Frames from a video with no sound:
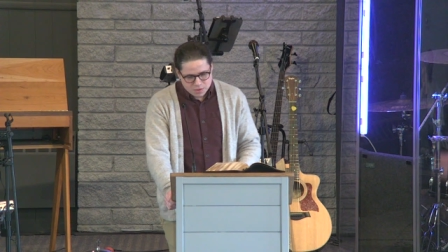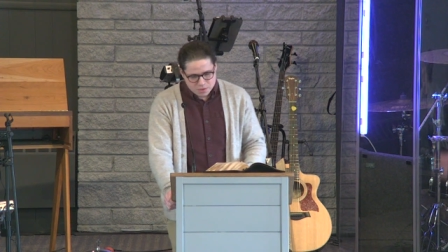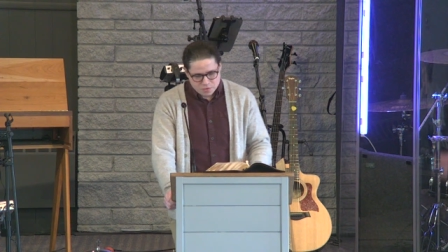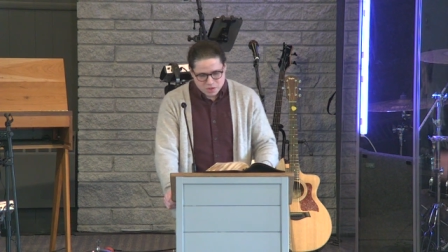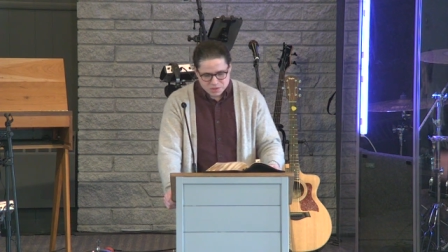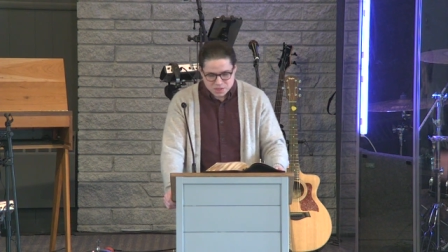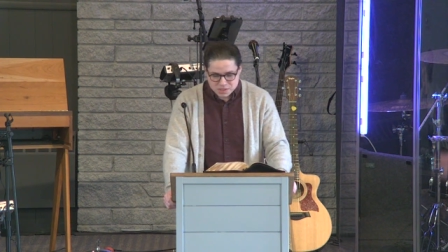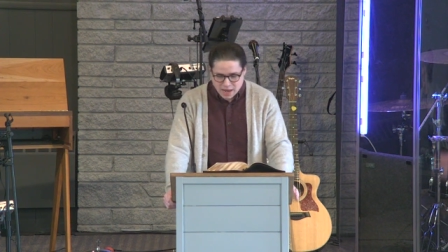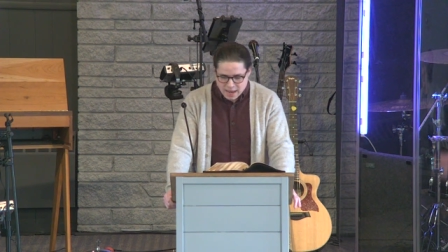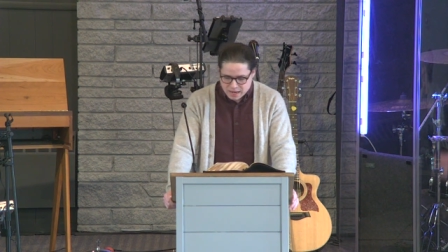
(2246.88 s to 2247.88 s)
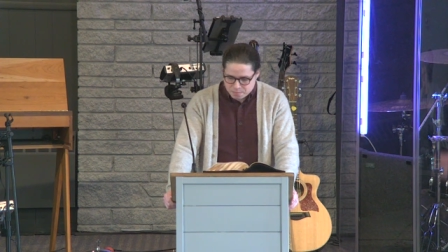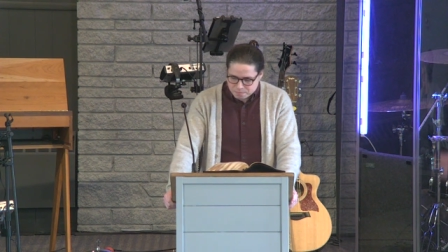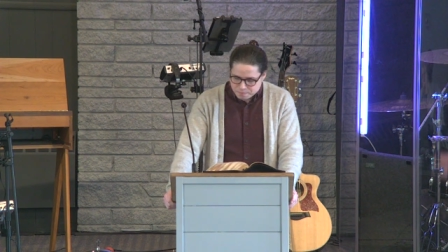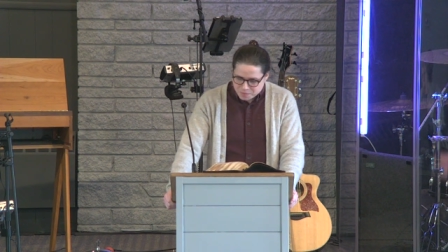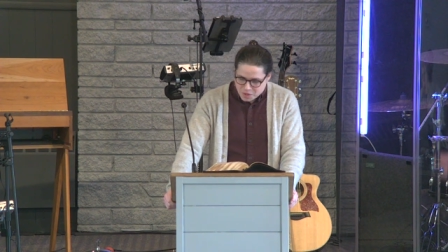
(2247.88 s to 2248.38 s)
Friends, in time,
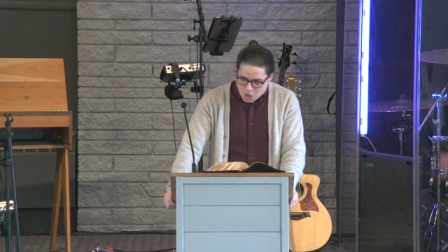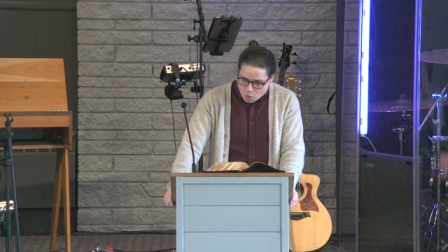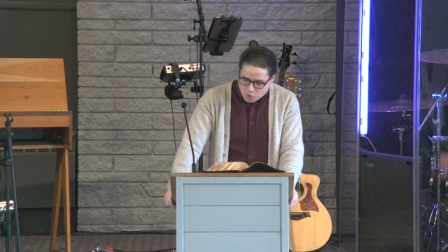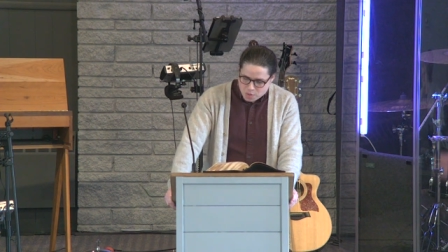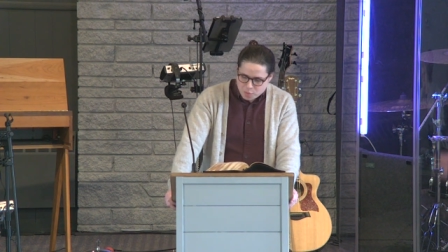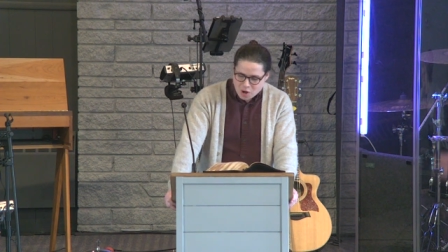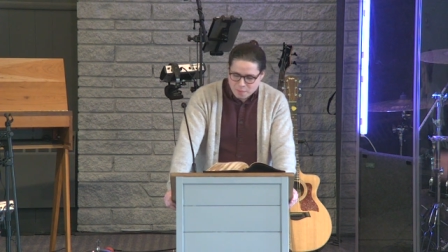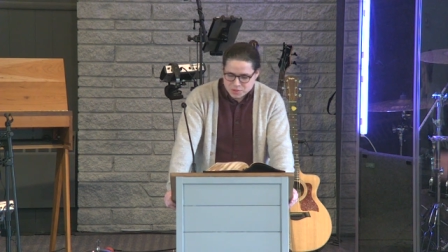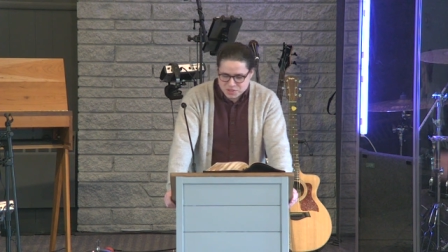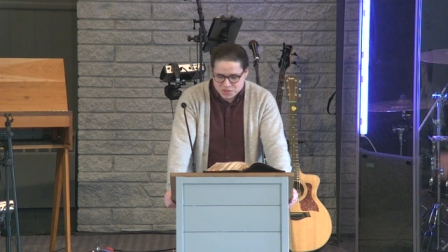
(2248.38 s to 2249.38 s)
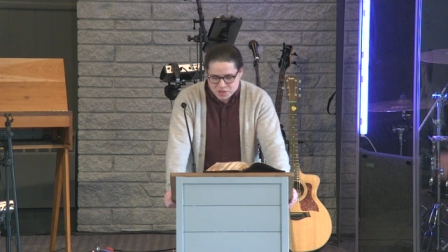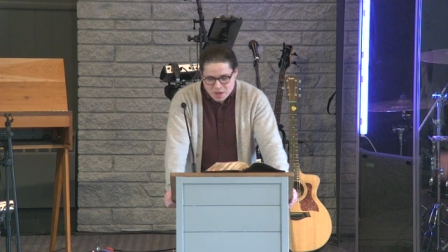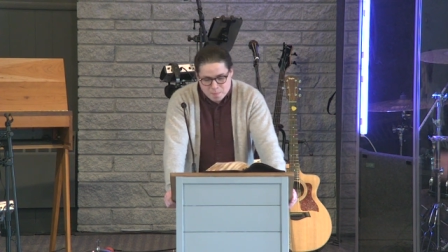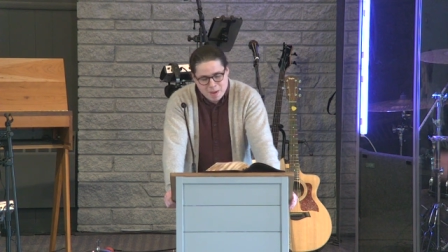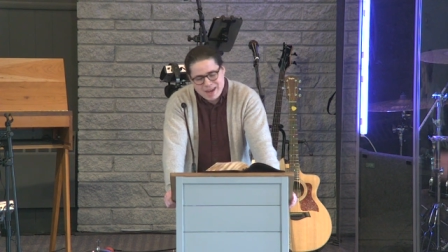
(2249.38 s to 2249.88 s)
when the promises
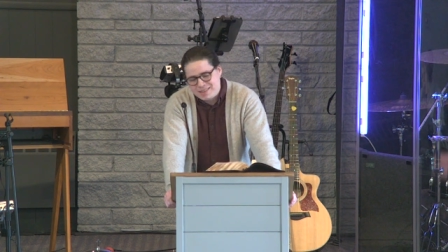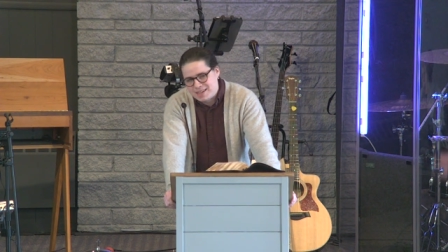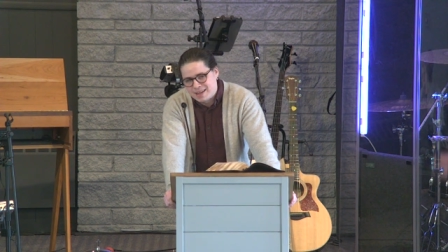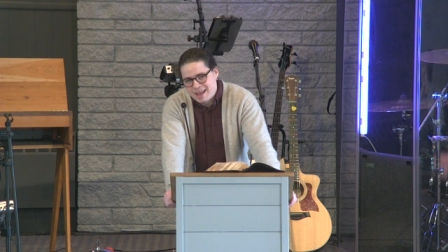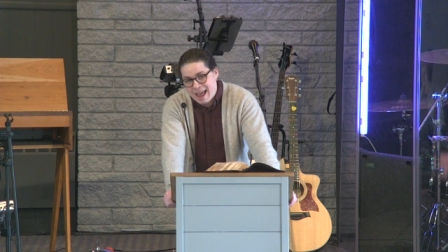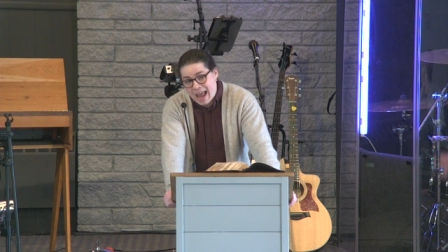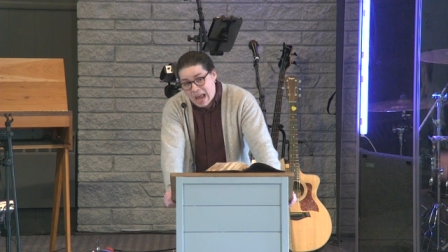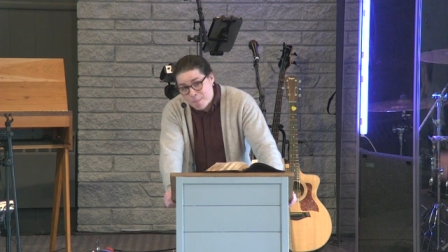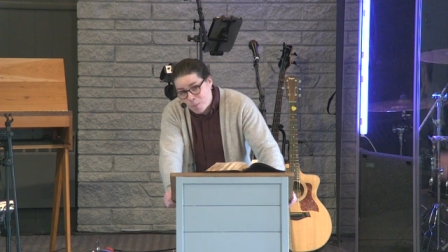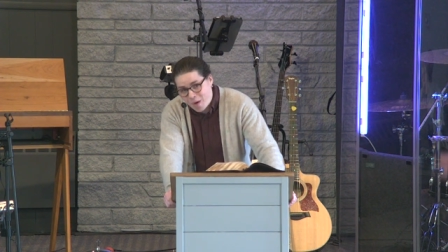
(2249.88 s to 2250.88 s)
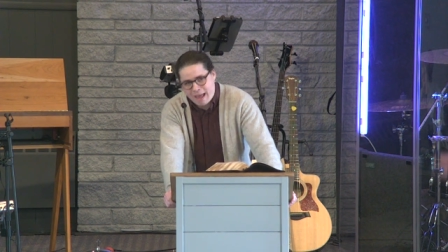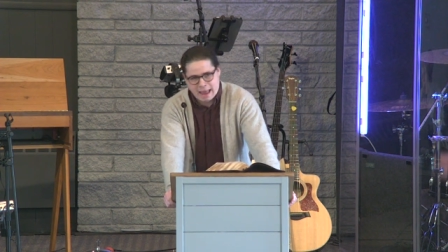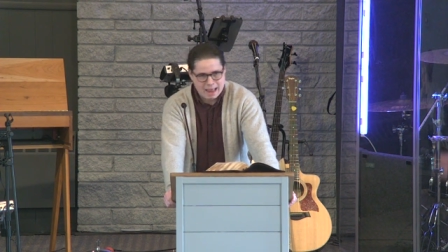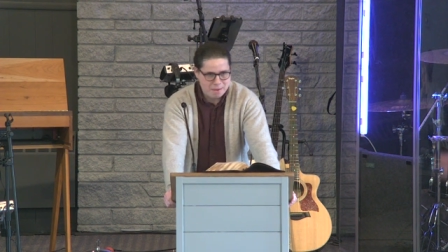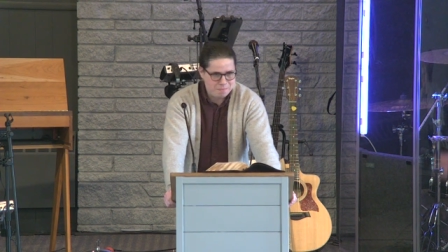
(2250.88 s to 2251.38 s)
made to
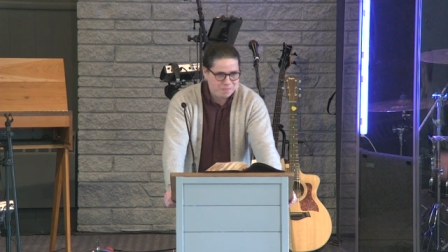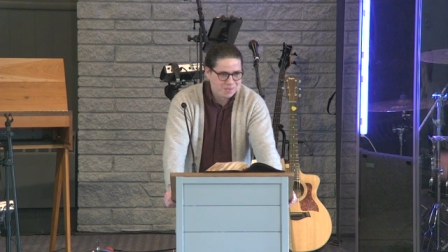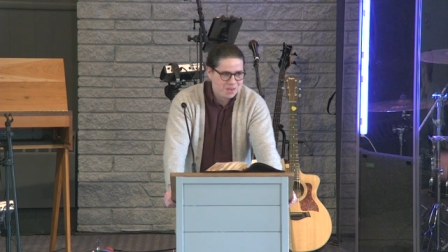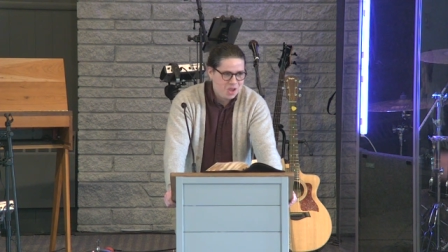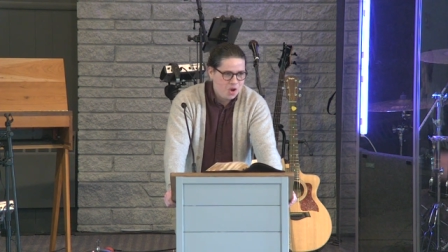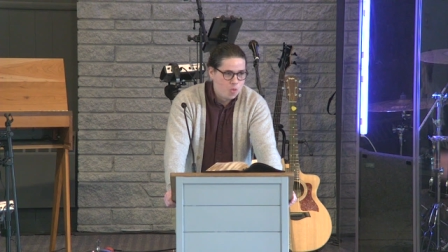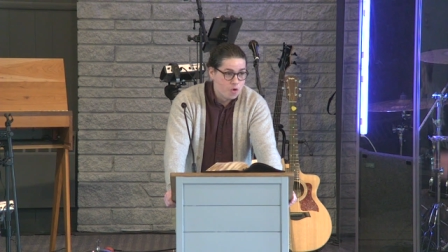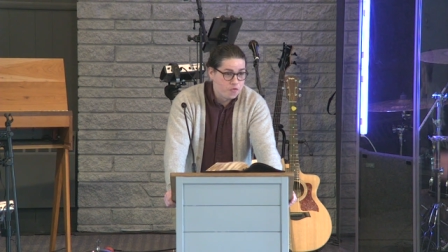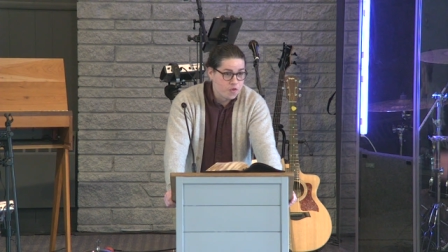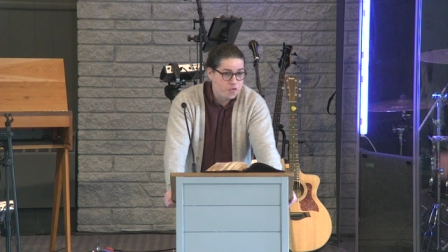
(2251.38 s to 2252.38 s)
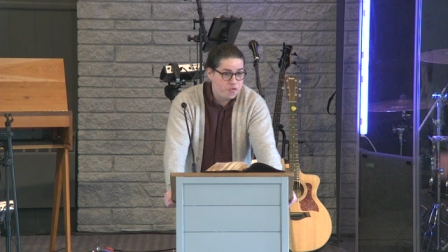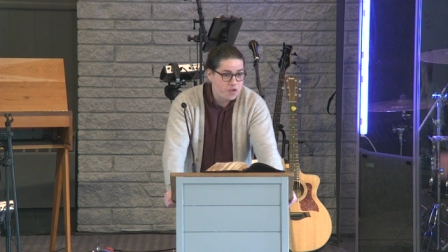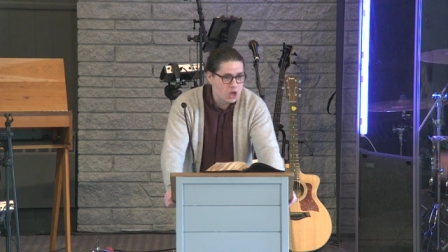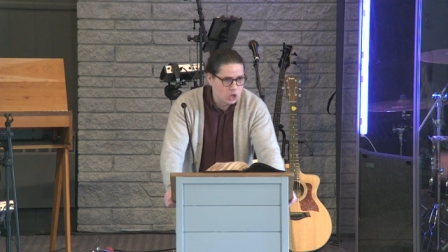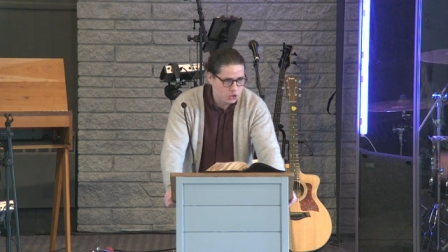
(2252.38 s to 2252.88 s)
Abraham were
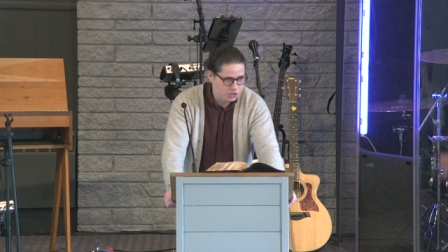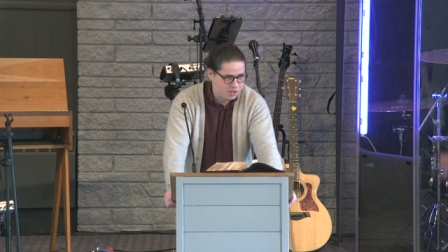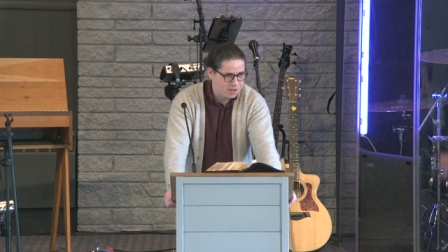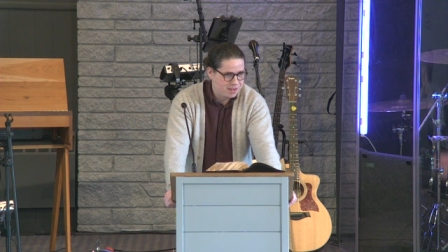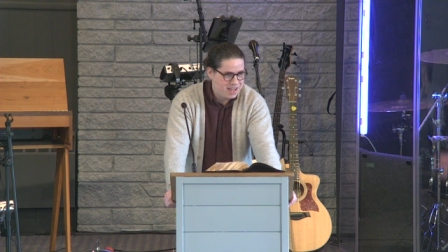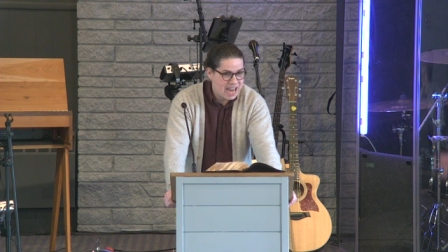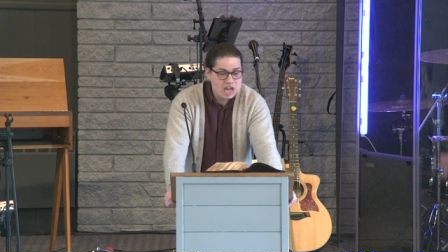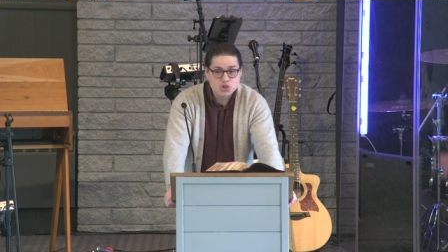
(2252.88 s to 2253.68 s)
fulfilled in